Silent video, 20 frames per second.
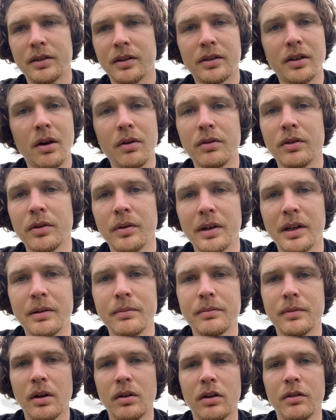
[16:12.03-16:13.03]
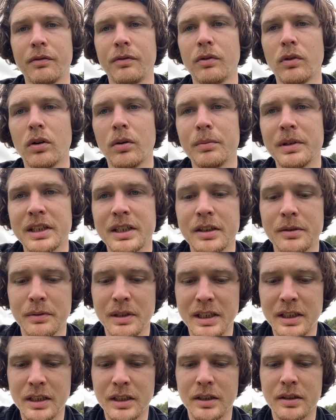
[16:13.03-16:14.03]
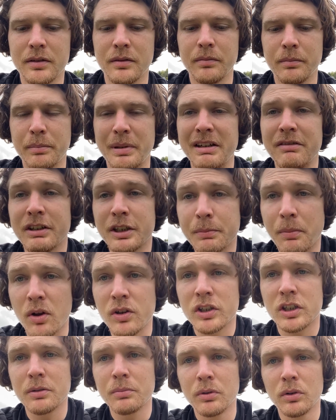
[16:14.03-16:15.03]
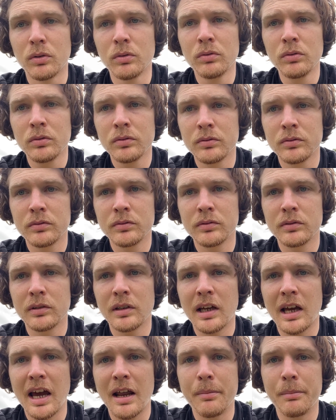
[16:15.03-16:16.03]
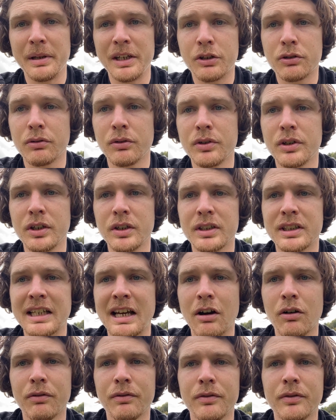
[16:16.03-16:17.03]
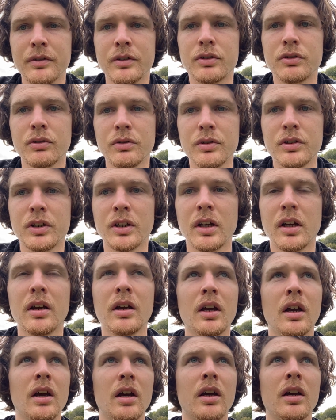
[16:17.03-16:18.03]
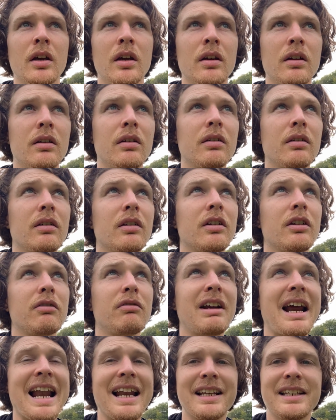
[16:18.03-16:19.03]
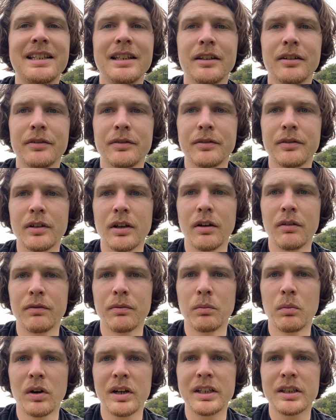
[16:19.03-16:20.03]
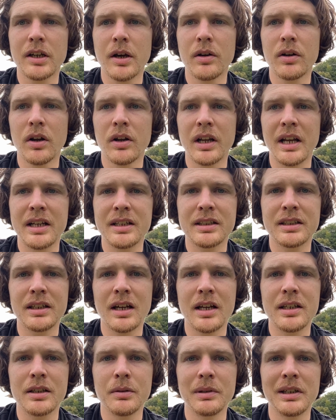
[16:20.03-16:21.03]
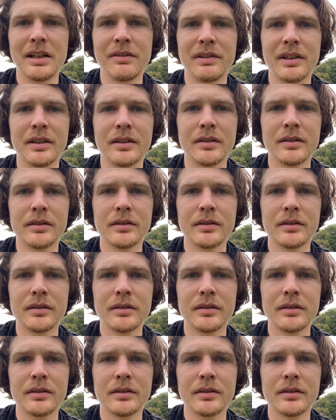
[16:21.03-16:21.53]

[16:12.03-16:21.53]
Don't do it. Don't conform. This is be responsible and be true to yourself, true to the reality of what is going on in the society we live in.